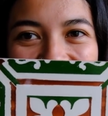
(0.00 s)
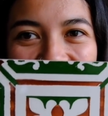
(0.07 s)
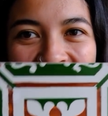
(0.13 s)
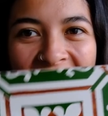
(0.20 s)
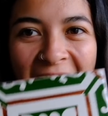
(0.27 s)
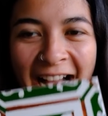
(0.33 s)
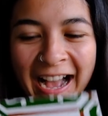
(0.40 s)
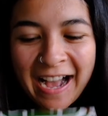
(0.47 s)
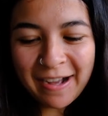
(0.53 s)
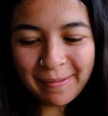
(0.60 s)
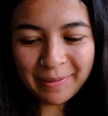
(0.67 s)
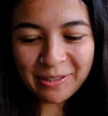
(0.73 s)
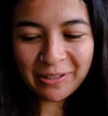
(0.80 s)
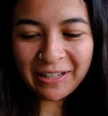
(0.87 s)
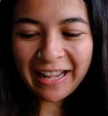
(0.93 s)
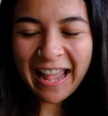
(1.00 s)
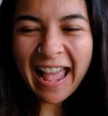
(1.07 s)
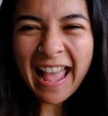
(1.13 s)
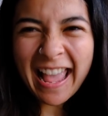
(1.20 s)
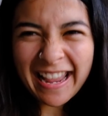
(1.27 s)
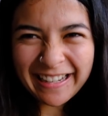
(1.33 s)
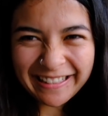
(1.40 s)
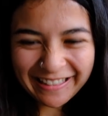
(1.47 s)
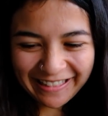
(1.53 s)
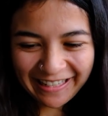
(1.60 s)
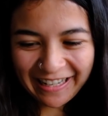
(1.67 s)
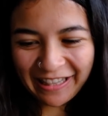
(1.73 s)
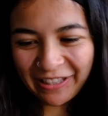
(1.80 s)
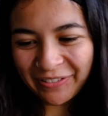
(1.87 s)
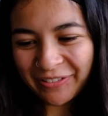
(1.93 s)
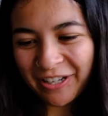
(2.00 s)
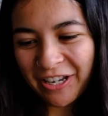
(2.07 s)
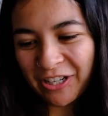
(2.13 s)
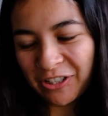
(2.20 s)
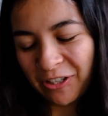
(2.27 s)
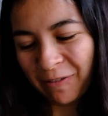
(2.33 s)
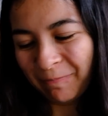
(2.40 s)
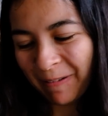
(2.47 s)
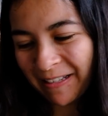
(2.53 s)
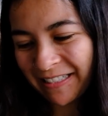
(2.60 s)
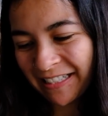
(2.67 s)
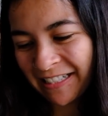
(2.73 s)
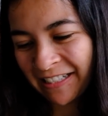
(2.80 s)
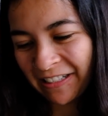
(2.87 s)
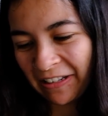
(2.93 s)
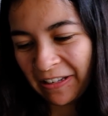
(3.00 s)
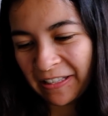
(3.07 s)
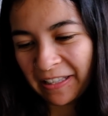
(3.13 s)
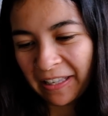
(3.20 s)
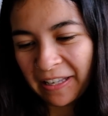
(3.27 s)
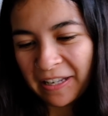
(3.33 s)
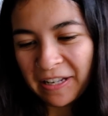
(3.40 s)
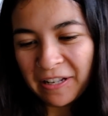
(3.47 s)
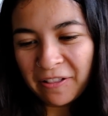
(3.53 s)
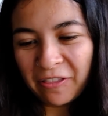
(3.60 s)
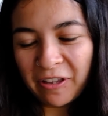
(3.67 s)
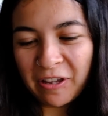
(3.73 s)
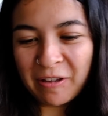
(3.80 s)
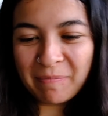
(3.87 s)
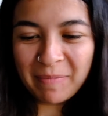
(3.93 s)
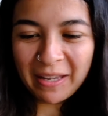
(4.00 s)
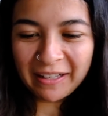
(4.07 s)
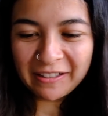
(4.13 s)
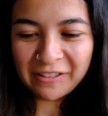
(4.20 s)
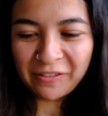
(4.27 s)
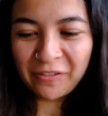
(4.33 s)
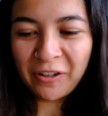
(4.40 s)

I absolutely hated it in the workshop. I didn't like the mix of